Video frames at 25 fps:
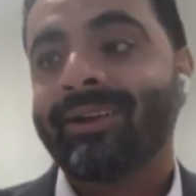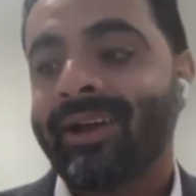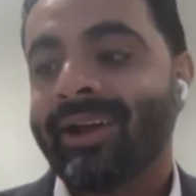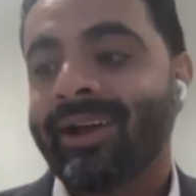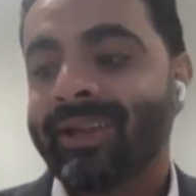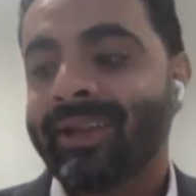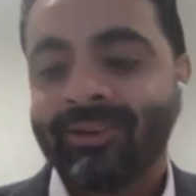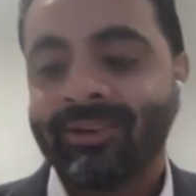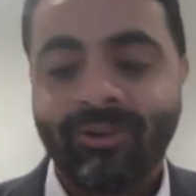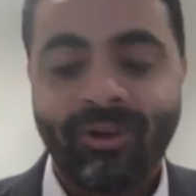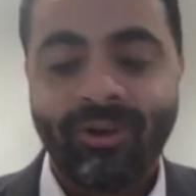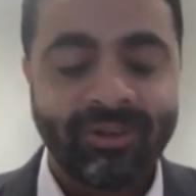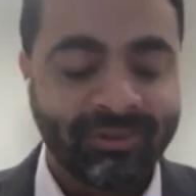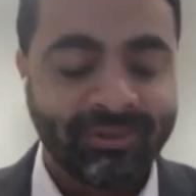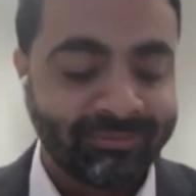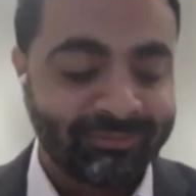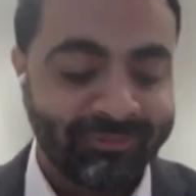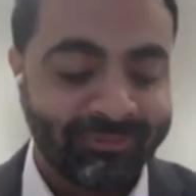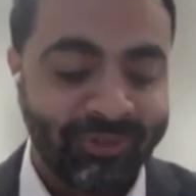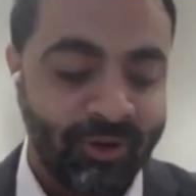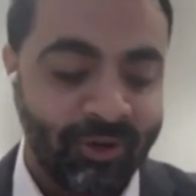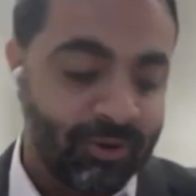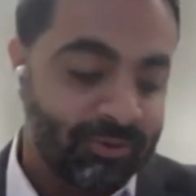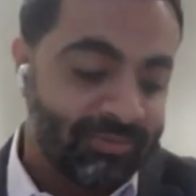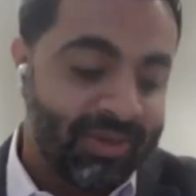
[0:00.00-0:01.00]
I can all,
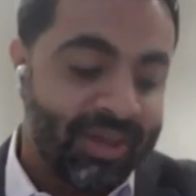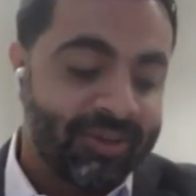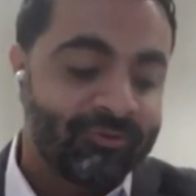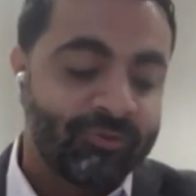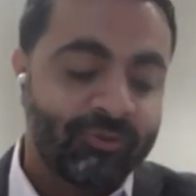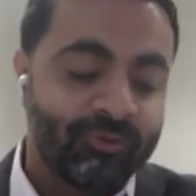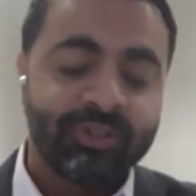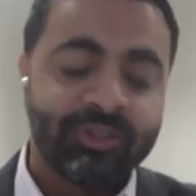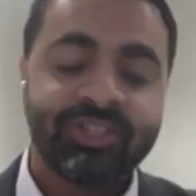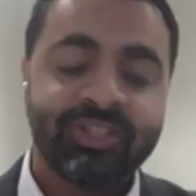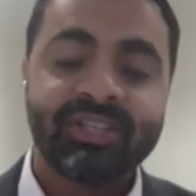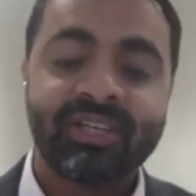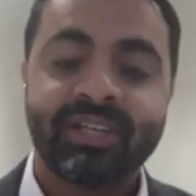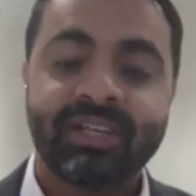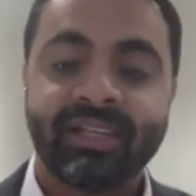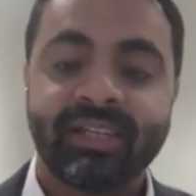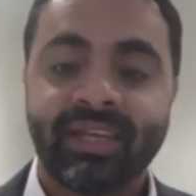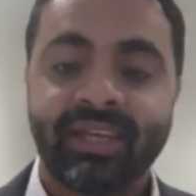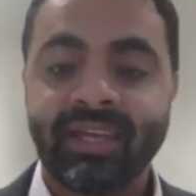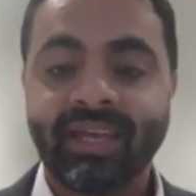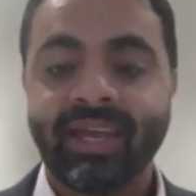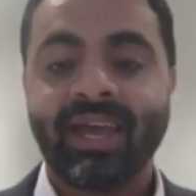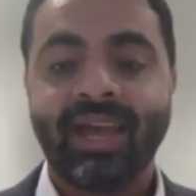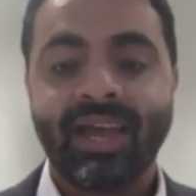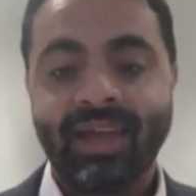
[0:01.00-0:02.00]
you know,
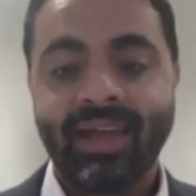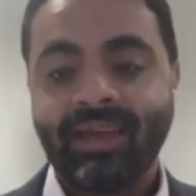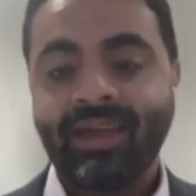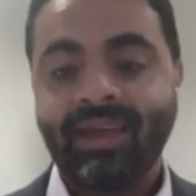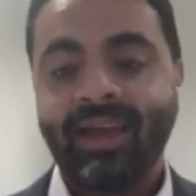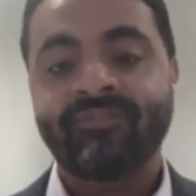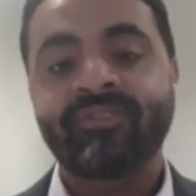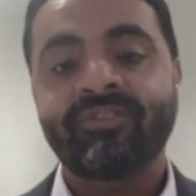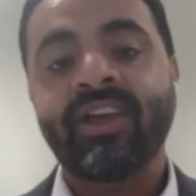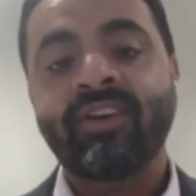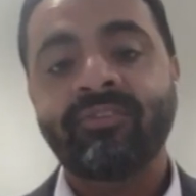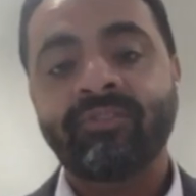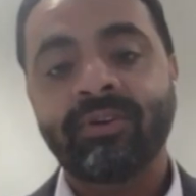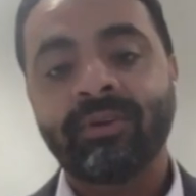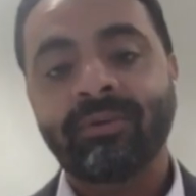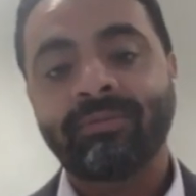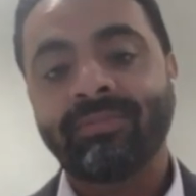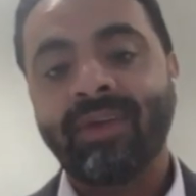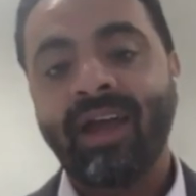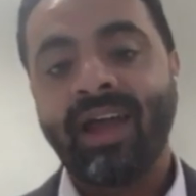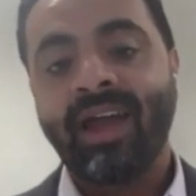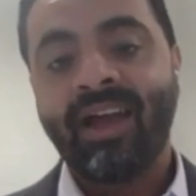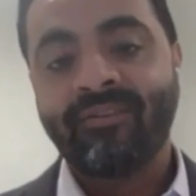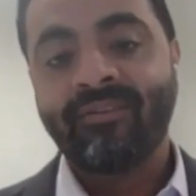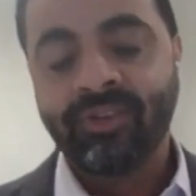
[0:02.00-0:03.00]
unfortunately, I
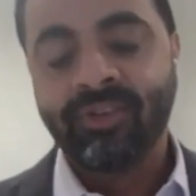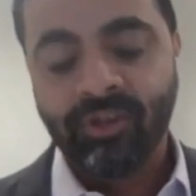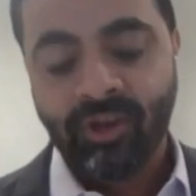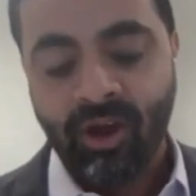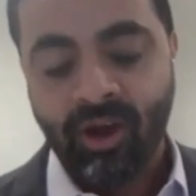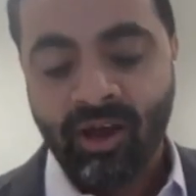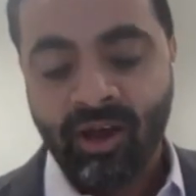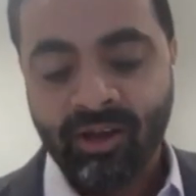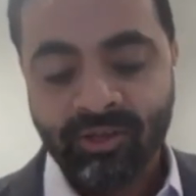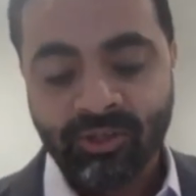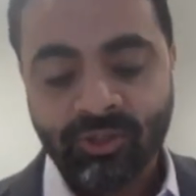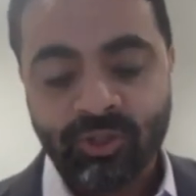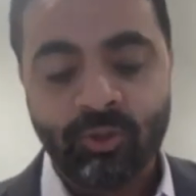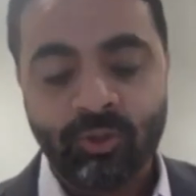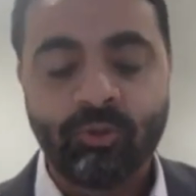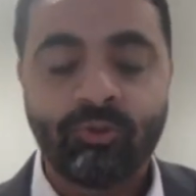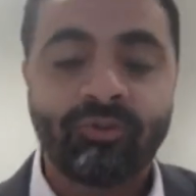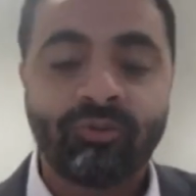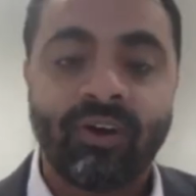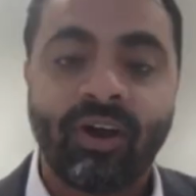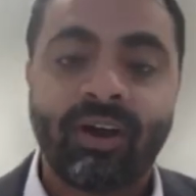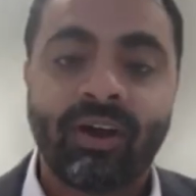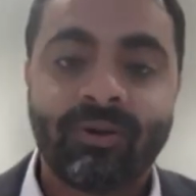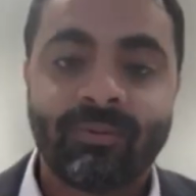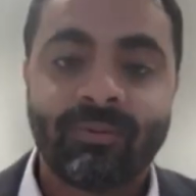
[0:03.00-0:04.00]
haven't gone too
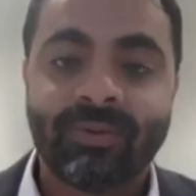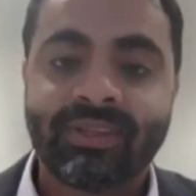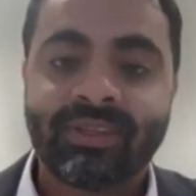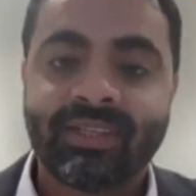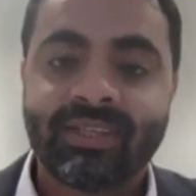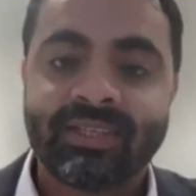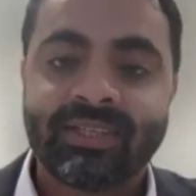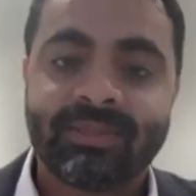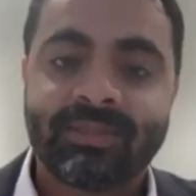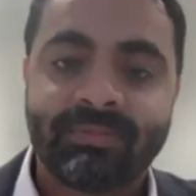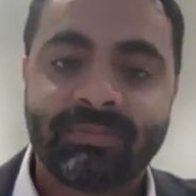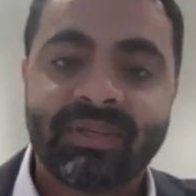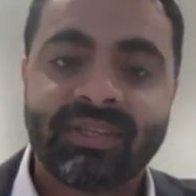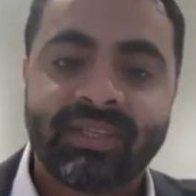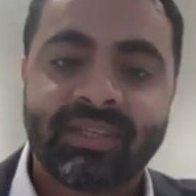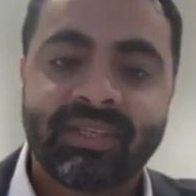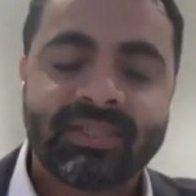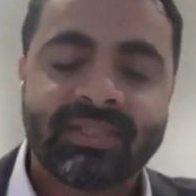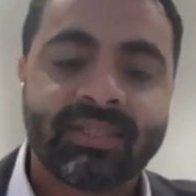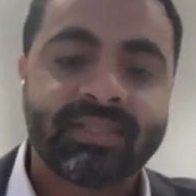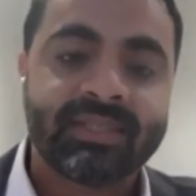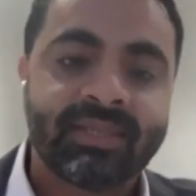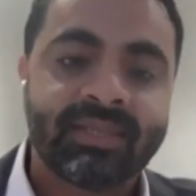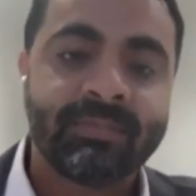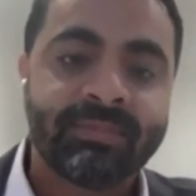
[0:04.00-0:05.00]
far with this, but
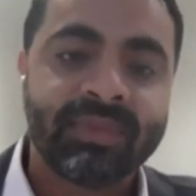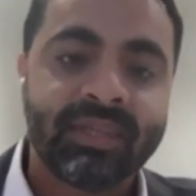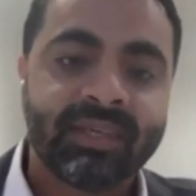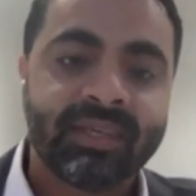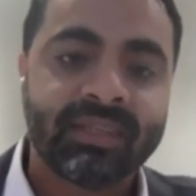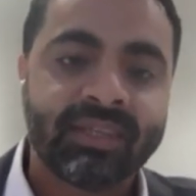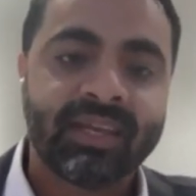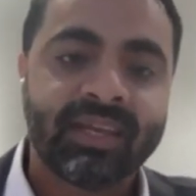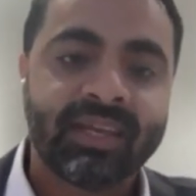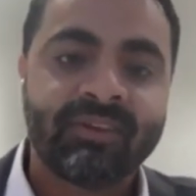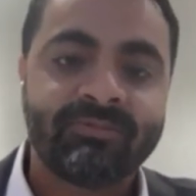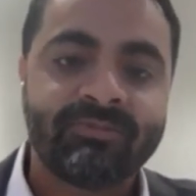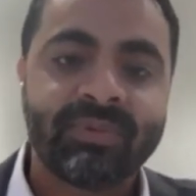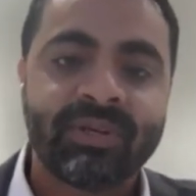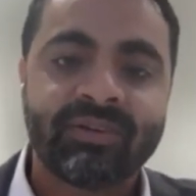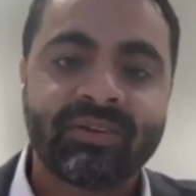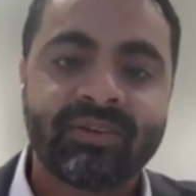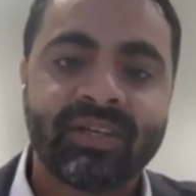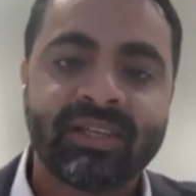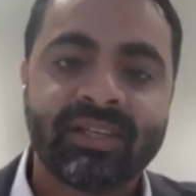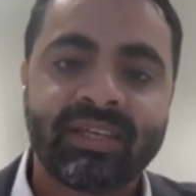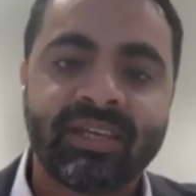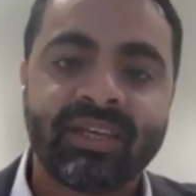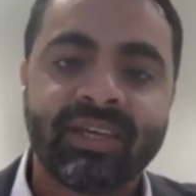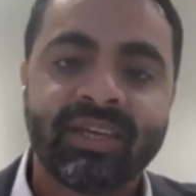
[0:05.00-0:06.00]
this is something that I've been
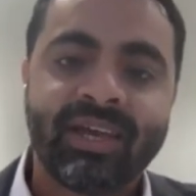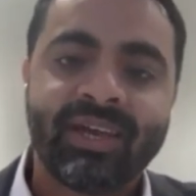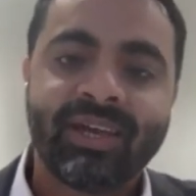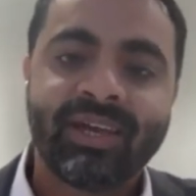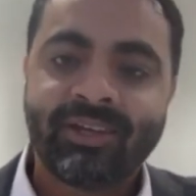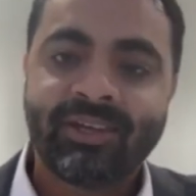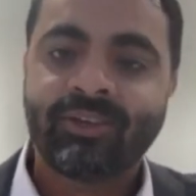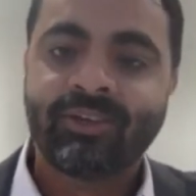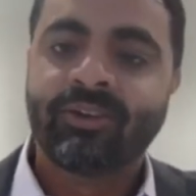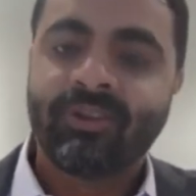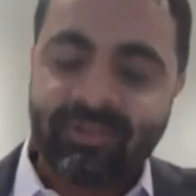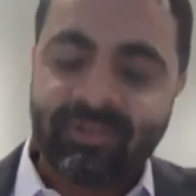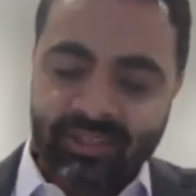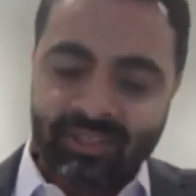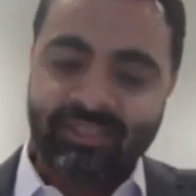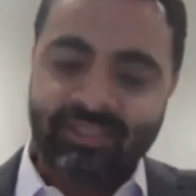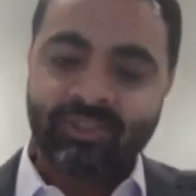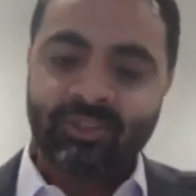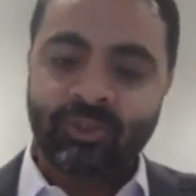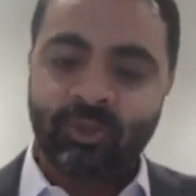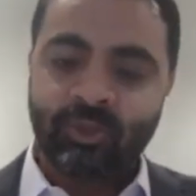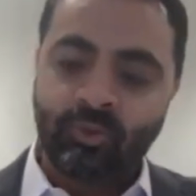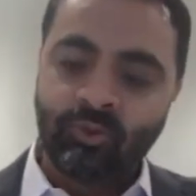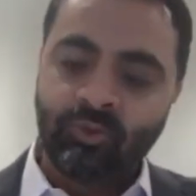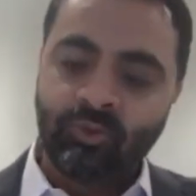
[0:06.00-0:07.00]
really, you know, these
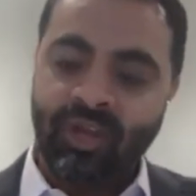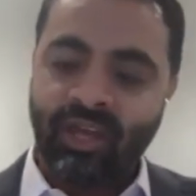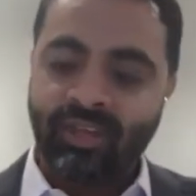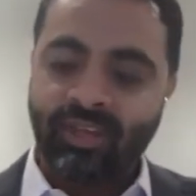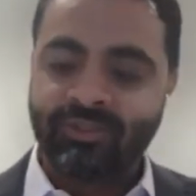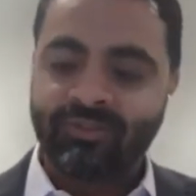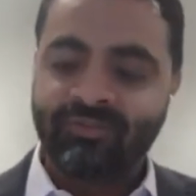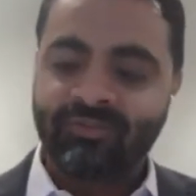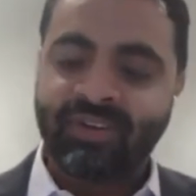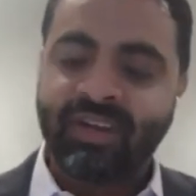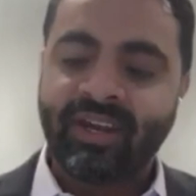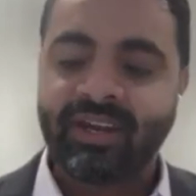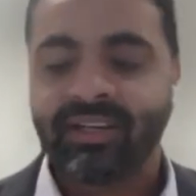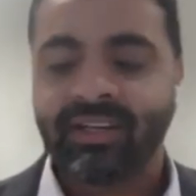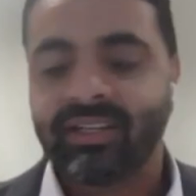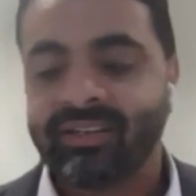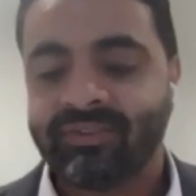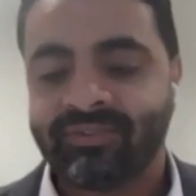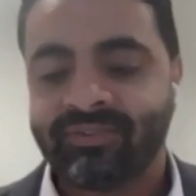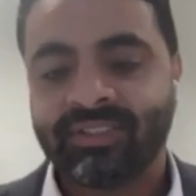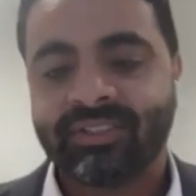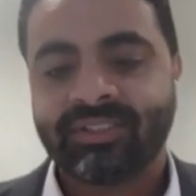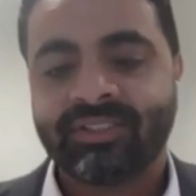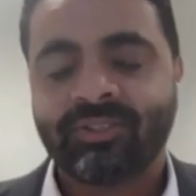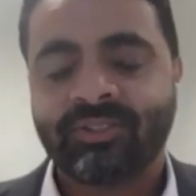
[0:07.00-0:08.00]
two kinds of
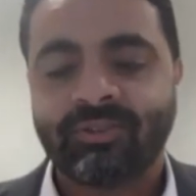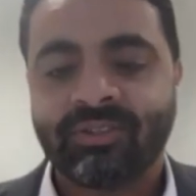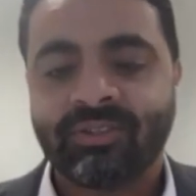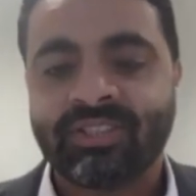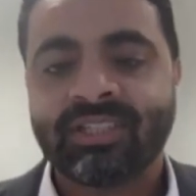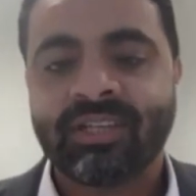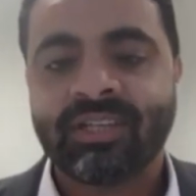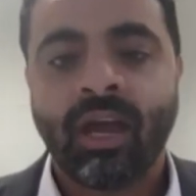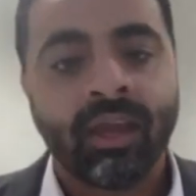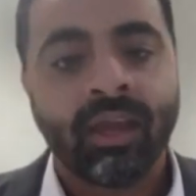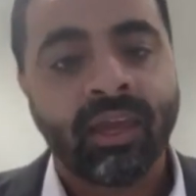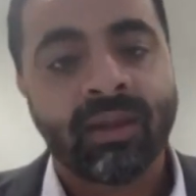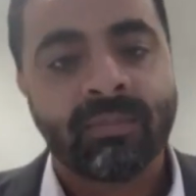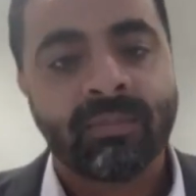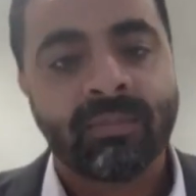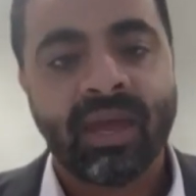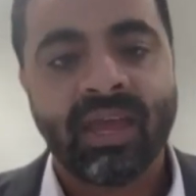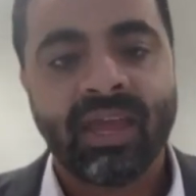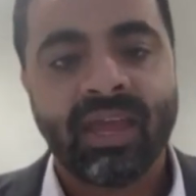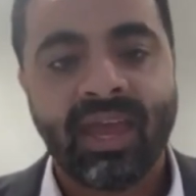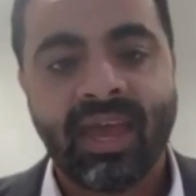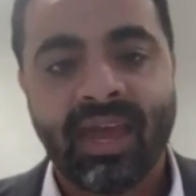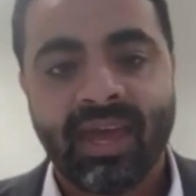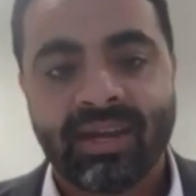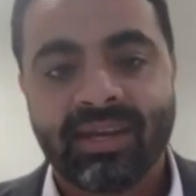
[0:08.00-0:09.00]
narratives are sort of stuck in my
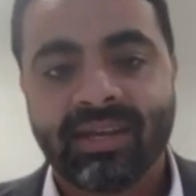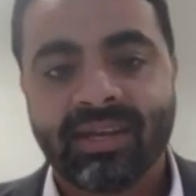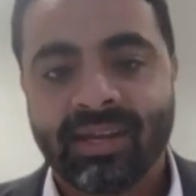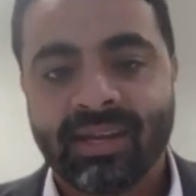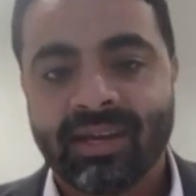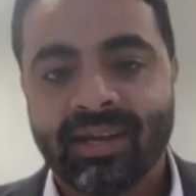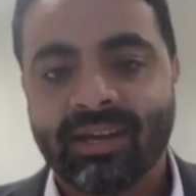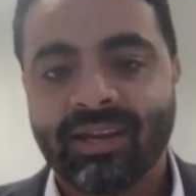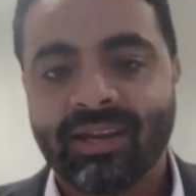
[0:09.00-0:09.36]
head